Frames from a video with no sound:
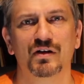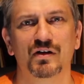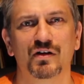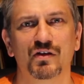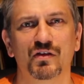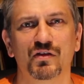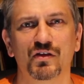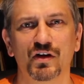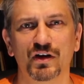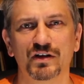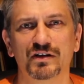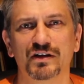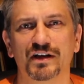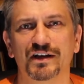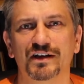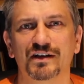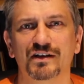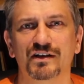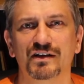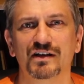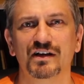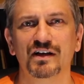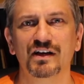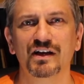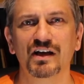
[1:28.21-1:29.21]
Thirdly,
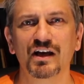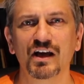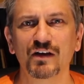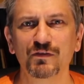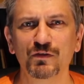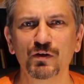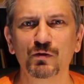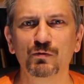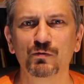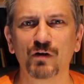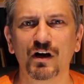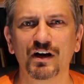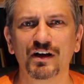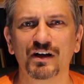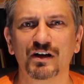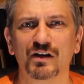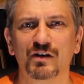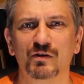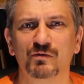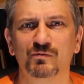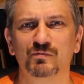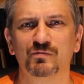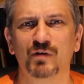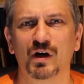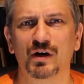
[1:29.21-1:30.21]
if you're running
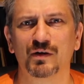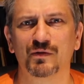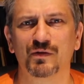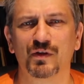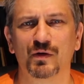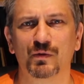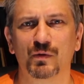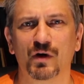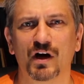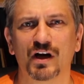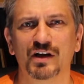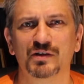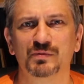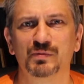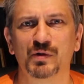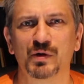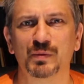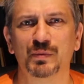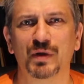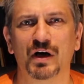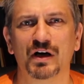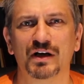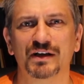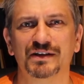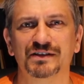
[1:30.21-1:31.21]
run of the Raspberry
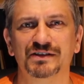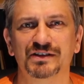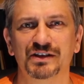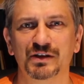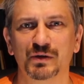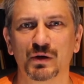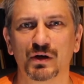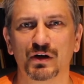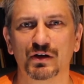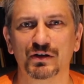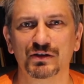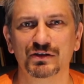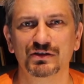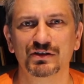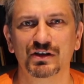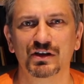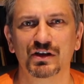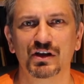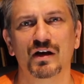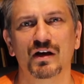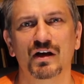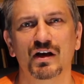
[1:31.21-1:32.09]
Pi Zeros,